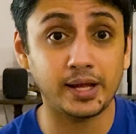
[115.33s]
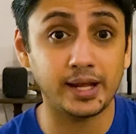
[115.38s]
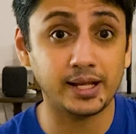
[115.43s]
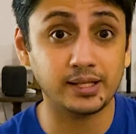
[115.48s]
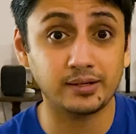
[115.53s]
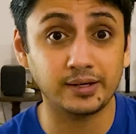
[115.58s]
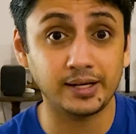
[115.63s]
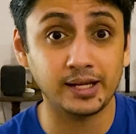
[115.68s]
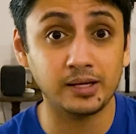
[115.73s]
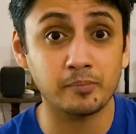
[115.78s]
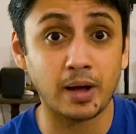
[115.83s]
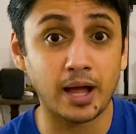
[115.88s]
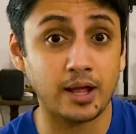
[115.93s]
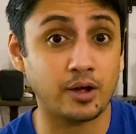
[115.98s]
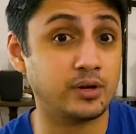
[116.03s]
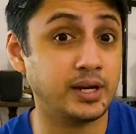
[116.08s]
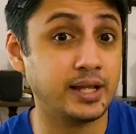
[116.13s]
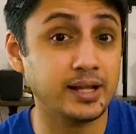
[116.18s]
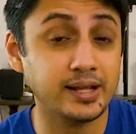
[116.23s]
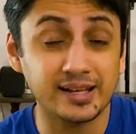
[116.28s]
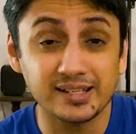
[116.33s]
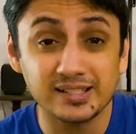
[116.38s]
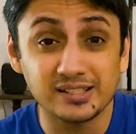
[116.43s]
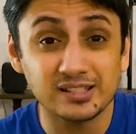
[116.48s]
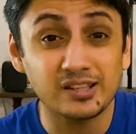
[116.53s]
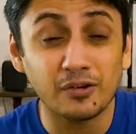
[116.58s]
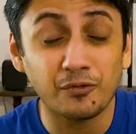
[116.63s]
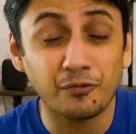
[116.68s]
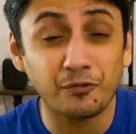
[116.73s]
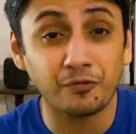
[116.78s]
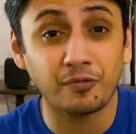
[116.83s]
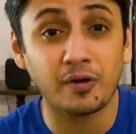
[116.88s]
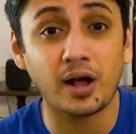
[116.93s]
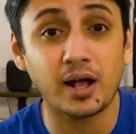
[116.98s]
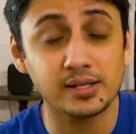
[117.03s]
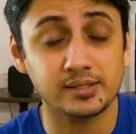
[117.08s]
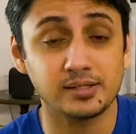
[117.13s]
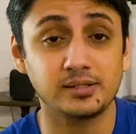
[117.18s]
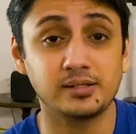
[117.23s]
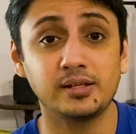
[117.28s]
the A13 Bionic. It's the
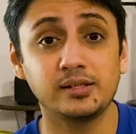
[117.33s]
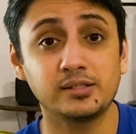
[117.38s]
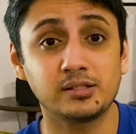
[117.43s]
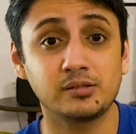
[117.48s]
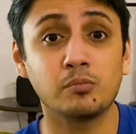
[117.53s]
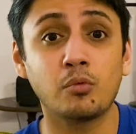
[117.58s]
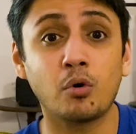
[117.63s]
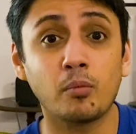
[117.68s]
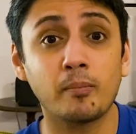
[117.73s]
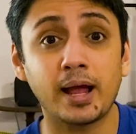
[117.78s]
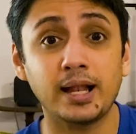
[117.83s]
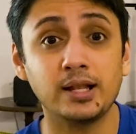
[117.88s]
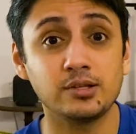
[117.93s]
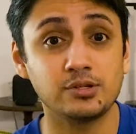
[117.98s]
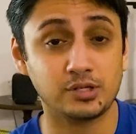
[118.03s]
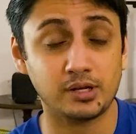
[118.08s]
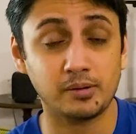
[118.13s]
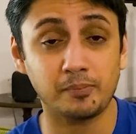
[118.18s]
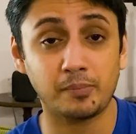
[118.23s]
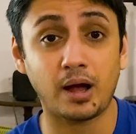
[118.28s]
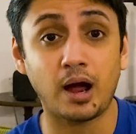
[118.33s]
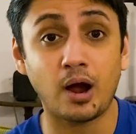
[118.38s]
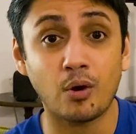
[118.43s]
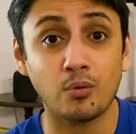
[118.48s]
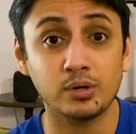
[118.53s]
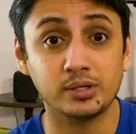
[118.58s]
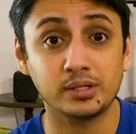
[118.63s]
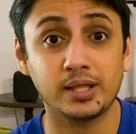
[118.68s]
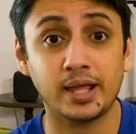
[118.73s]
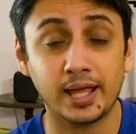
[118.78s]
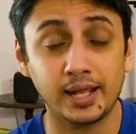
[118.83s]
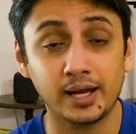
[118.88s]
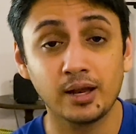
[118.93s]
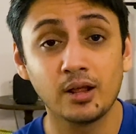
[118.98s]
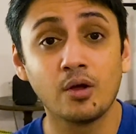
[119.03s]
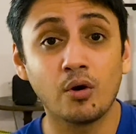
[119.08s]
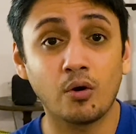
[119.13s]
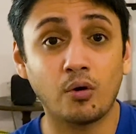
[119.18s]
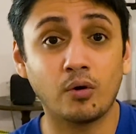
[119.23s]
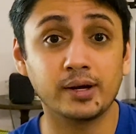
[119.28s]
fastest mobile chip out there
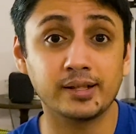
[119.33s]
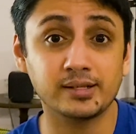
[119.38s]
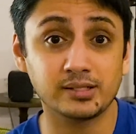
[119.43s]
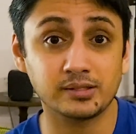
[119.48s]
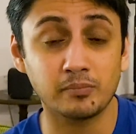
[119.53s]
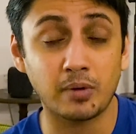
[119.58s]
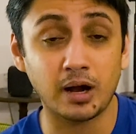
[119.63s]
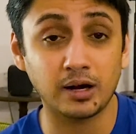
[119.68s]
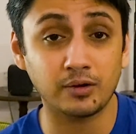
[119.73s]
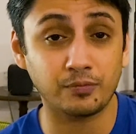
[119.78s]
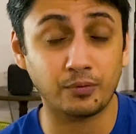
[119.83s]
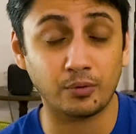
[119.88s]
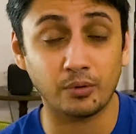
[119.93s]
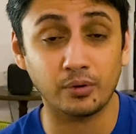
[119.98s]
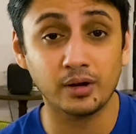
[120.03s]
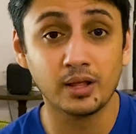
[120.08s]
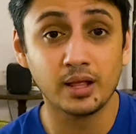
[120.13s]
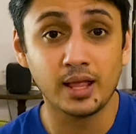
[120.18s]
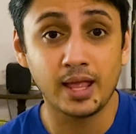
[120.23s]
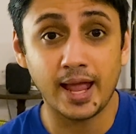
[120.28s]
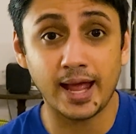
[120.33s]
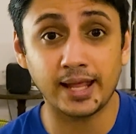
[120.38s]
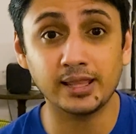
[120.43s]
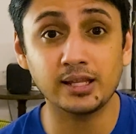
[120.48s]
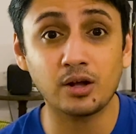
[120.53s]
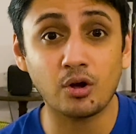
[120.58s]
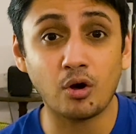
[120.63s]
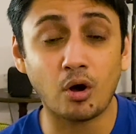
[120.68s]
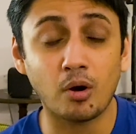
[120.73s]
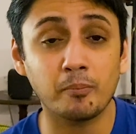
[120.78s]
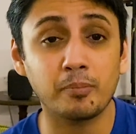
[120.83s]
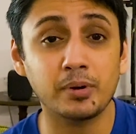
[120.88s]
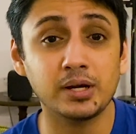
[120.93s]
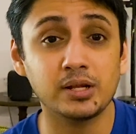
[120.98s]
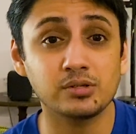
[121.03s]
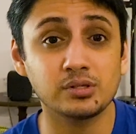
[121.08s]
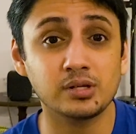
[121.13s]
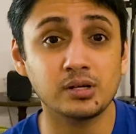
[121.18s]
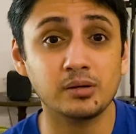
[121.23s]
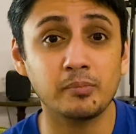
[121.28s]
on a smartphone. And the
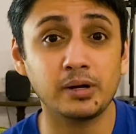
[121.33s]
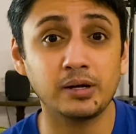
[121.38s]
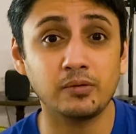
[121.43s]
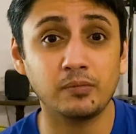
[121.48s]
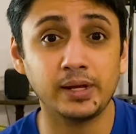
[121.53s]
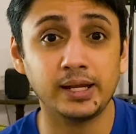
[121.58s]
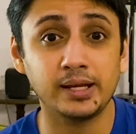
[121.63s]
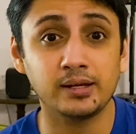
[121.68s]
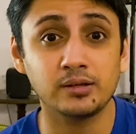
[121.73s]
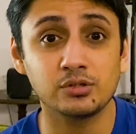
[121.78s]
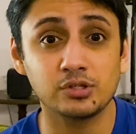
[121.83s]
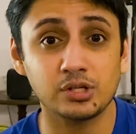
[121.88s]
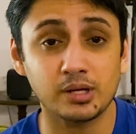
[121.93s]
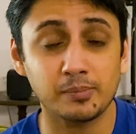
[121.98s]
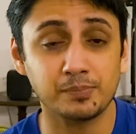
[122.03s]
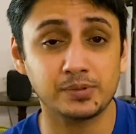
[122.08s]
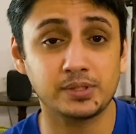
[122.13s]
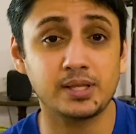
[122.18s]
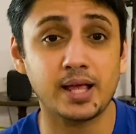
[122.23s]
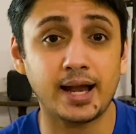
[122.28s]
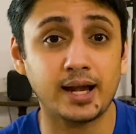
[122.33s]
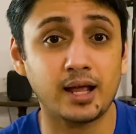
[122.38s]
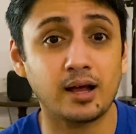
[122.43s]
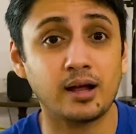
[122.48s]
competition between chips that